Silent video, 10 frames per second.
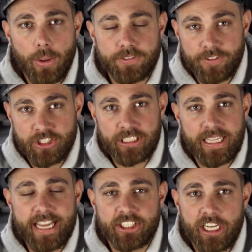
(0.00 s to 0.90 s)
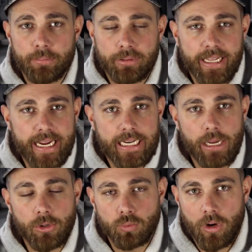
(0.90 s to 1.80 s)
I was fishing Lake Champlain.
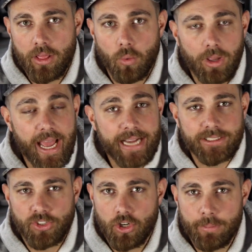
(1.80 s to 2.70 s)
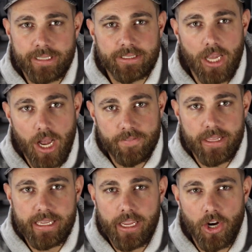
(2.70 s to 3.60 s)
It was one of the last tournaments of
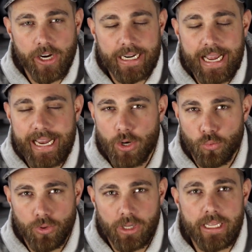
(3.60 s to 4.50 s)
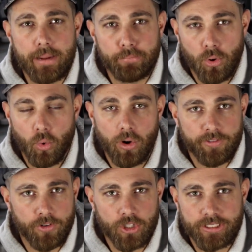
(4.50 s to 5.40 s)
the year, and I had a really poor
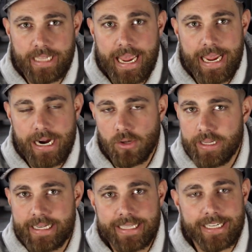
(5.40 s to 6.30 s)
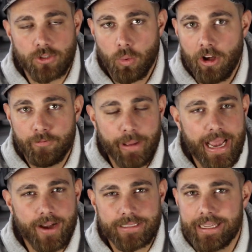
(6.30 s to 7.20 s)
first day. I only had like 12
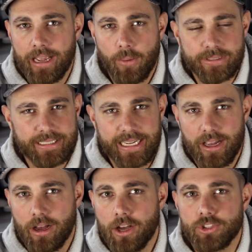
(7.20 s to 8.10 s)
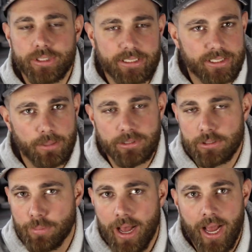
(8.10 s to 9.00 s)
pounds. I was in like 100 some
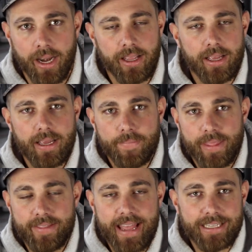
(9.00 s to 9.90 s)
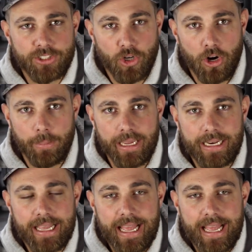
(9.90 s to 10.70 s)
spot in that tournament,